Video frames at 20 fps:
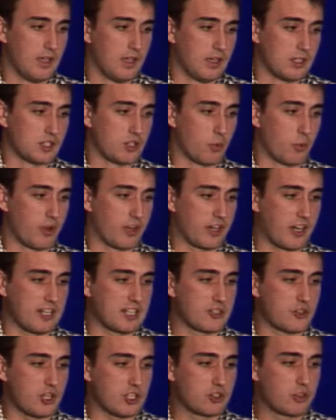So we're going
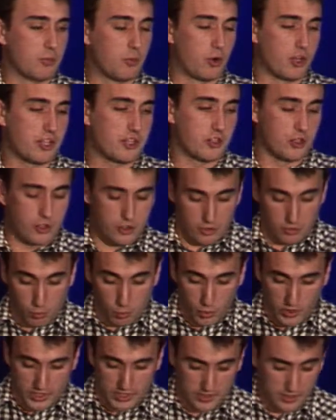to try to monitor
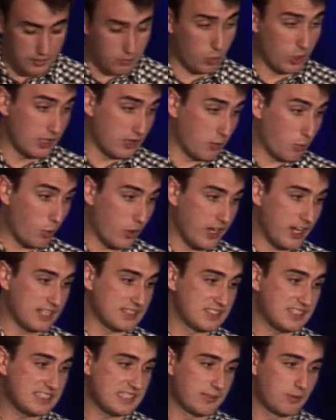when a
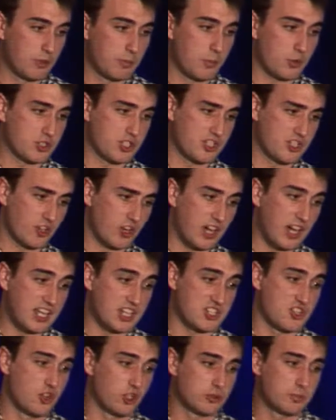T-table position
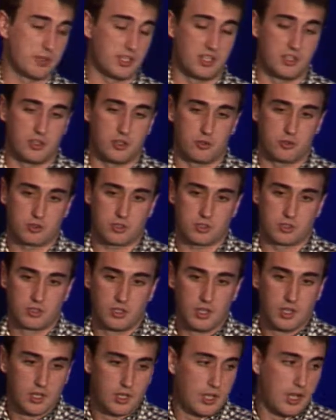has not been used.
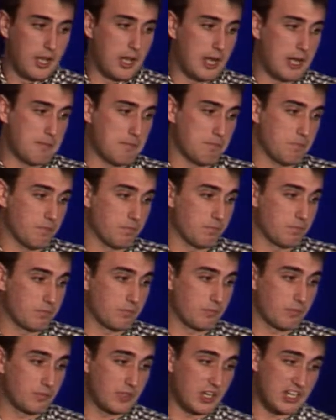
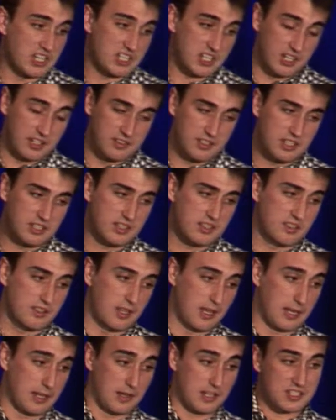There is indeed,
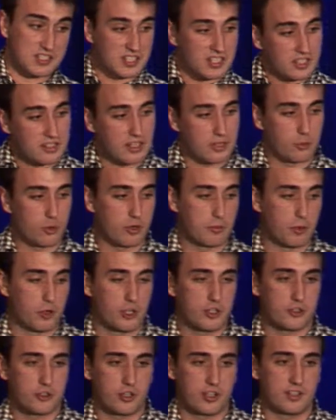let's say that we're
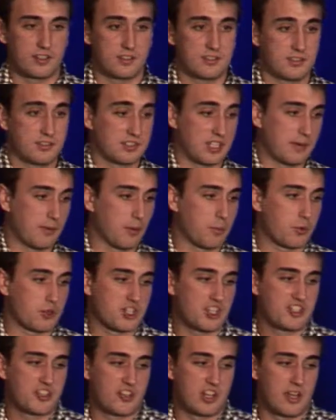monitoring table
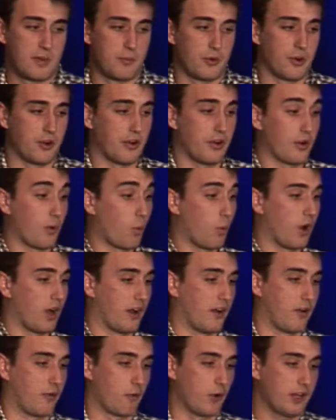position number
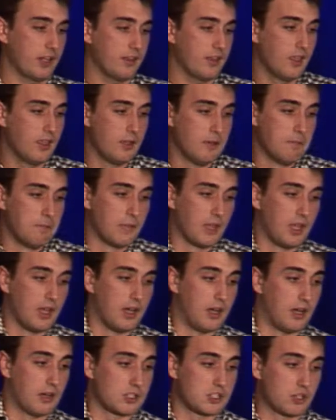1, right?
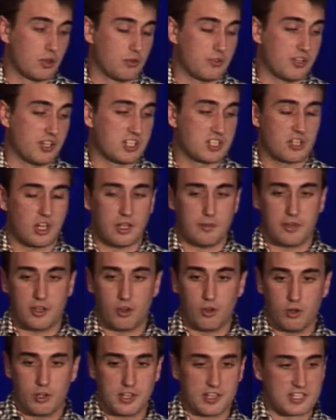So there's going to be
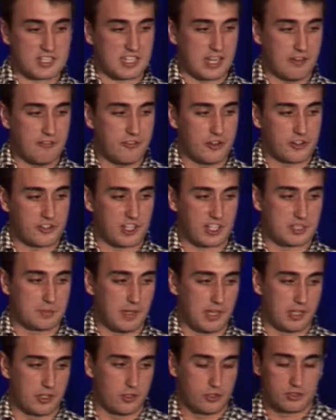only a ciphertext
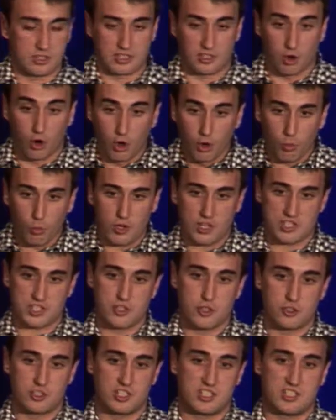value that always
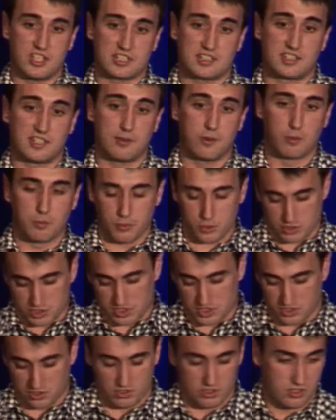uses that table
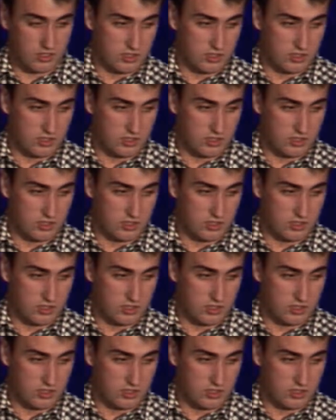position